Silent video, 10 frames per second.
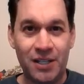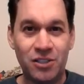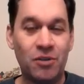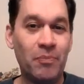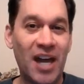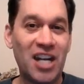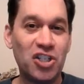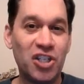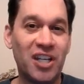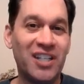to
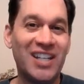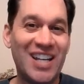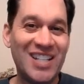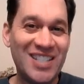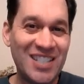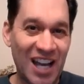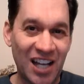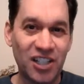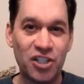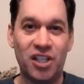manage it
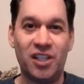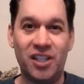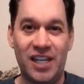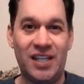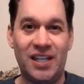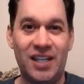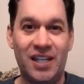intelligently.